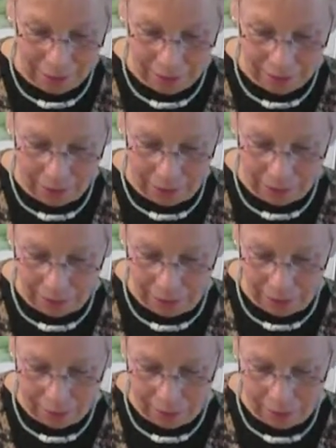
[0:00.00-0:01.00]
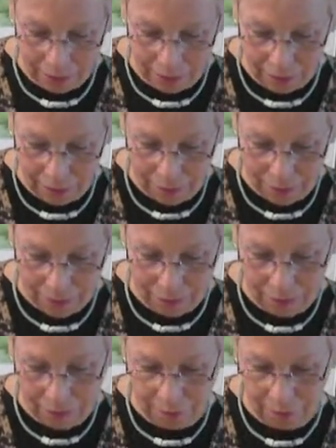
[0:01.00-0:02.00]
Make a little
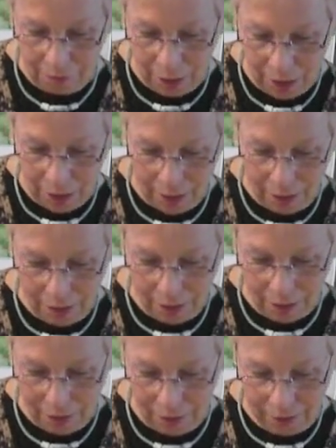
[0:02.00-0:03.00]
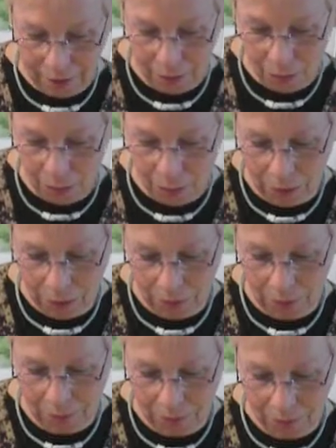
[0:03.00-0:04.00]
pattern, little
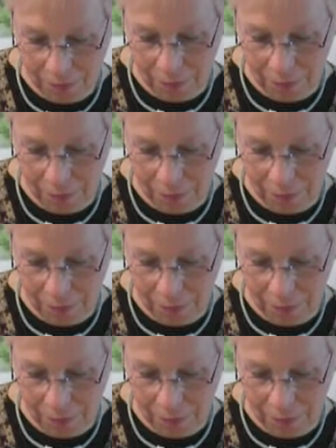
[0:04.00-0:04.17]
swirl.